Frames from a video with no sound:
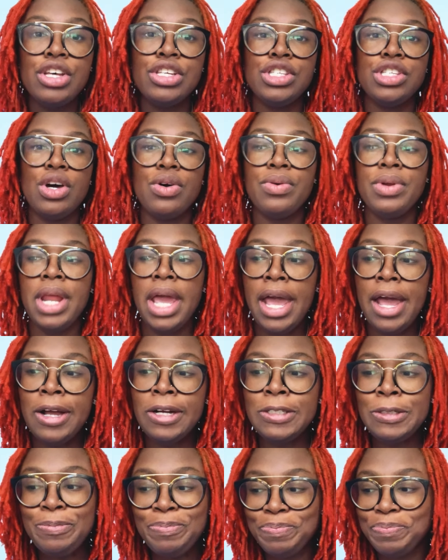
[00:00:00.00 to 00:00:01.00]
So
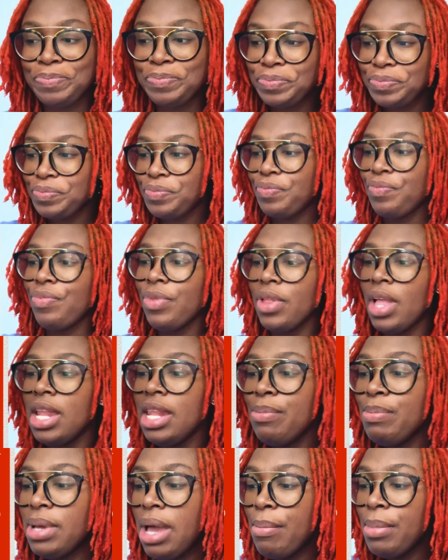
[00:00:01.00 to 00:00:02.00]
now
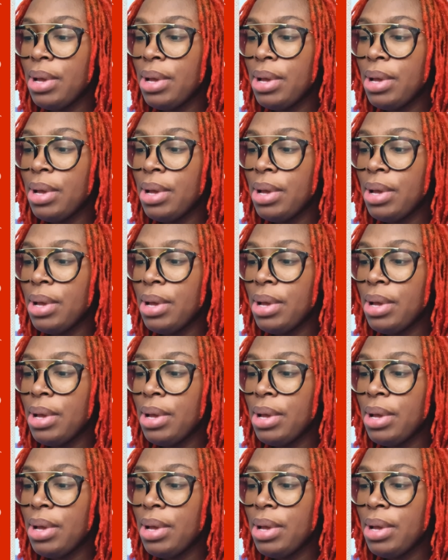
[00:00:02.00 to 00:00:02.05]
I'm